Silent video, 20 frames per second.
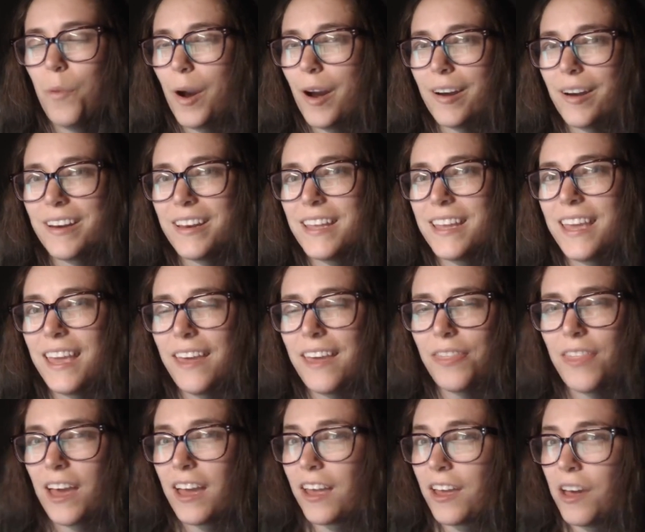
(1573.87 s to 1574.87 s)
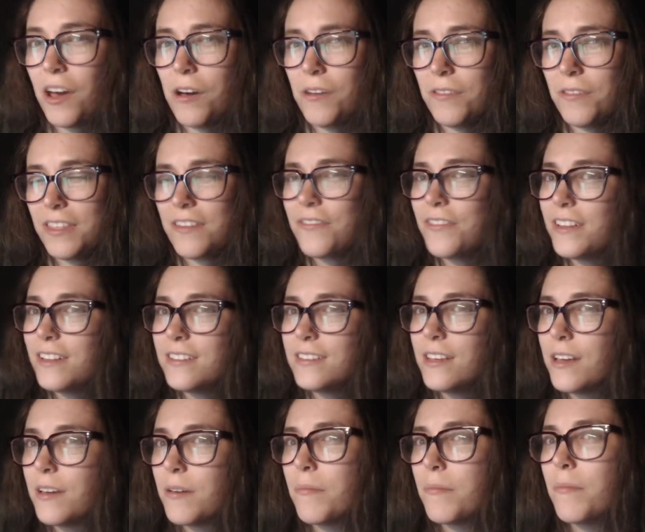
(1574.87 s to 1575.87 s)
Where did he get that coat that
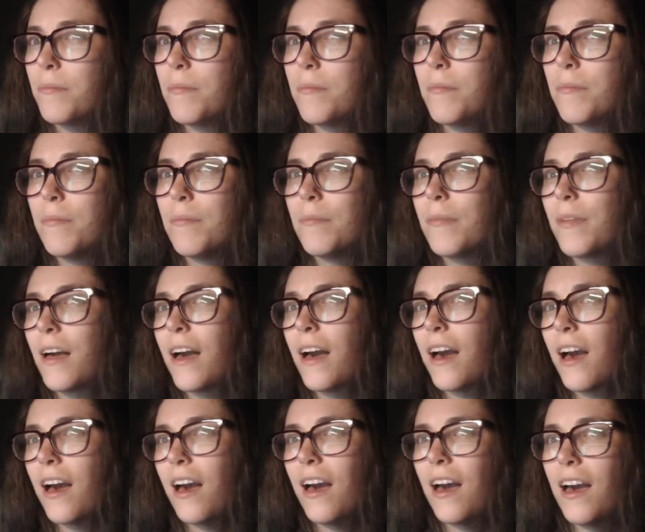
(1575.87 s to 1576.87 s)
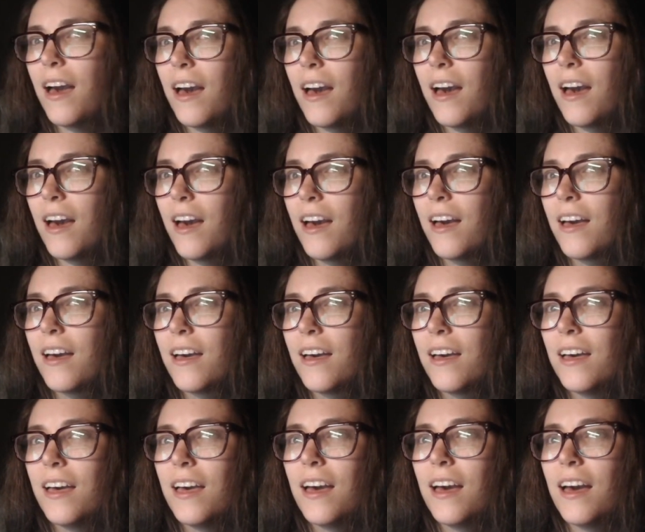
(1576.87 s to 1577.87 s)
fits him? I
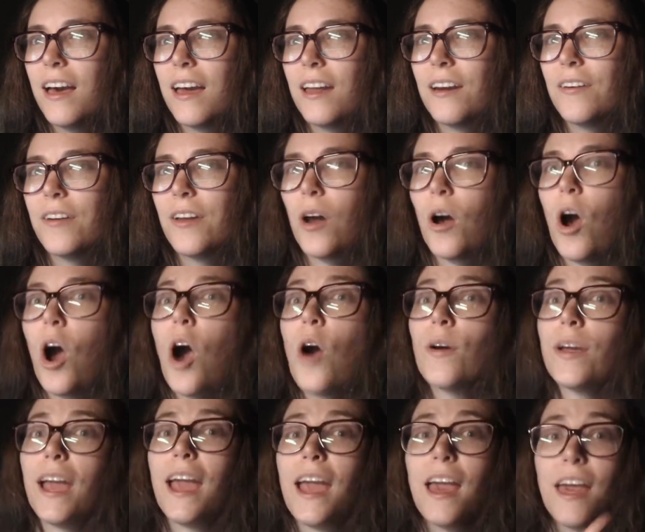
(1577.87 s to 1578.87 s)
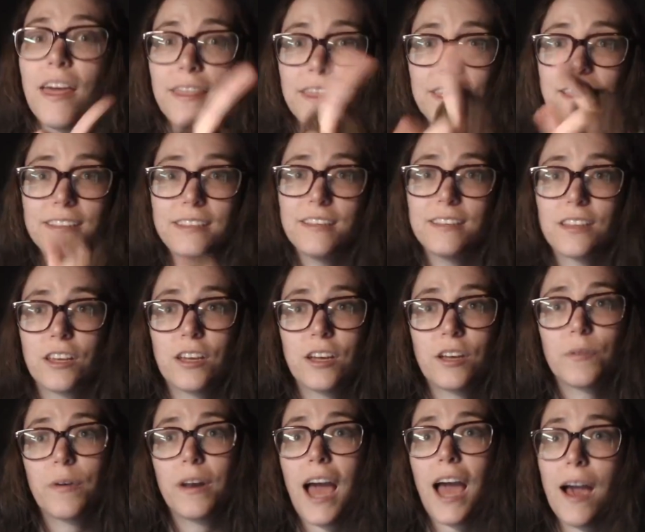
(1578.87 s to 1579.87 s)
don't know. Okay, this is a
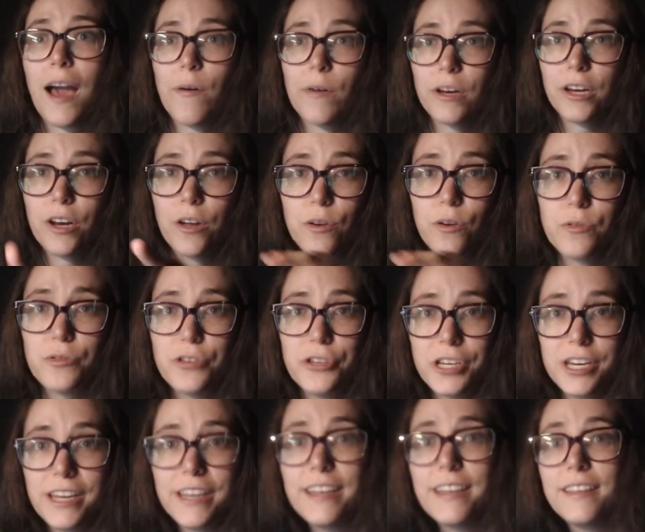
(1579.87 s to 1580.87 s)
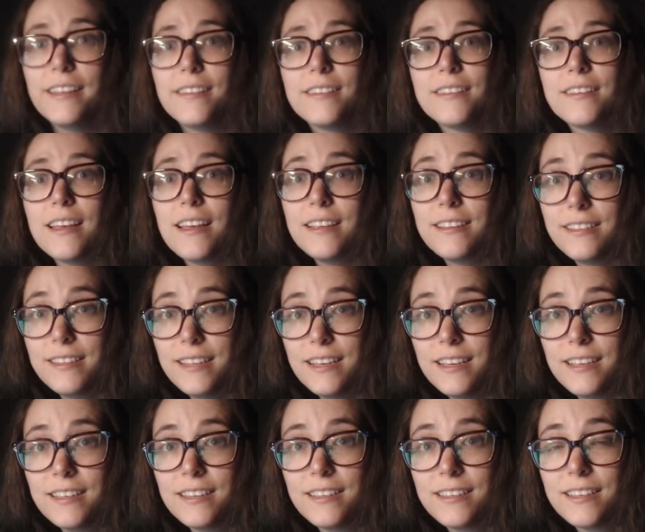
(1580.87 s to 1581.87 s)
good one. I want to know who she is. Is
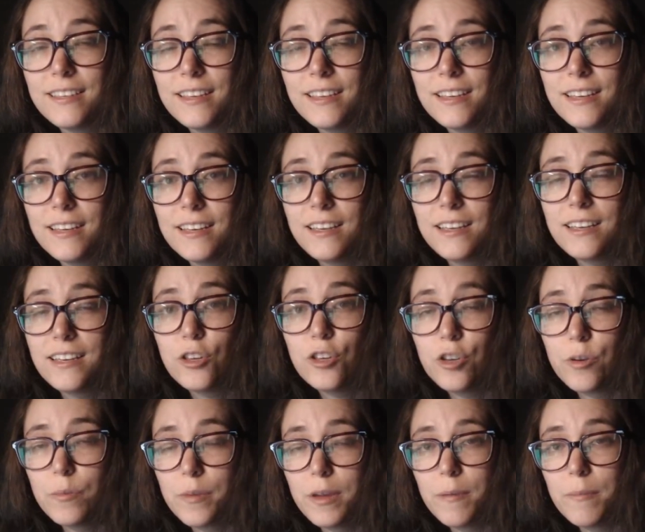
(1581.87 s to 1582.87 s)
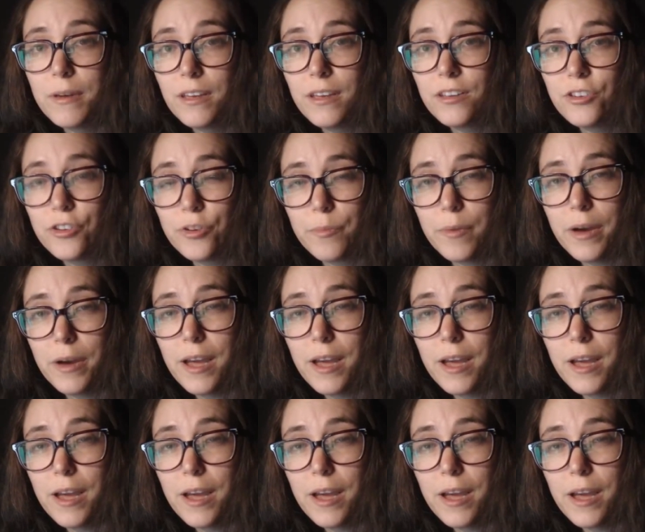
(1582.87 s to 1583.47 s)
this Jemima?